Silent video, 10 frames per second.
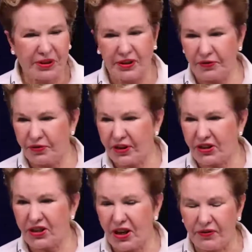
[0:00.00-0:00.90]
it in the
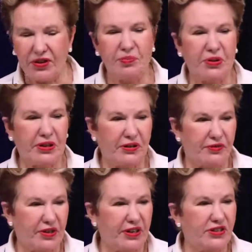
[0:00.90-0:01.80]
fridge, put it in the
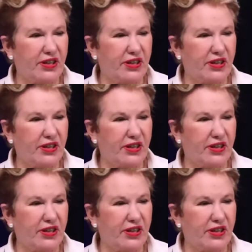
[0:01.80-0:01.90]
fridge,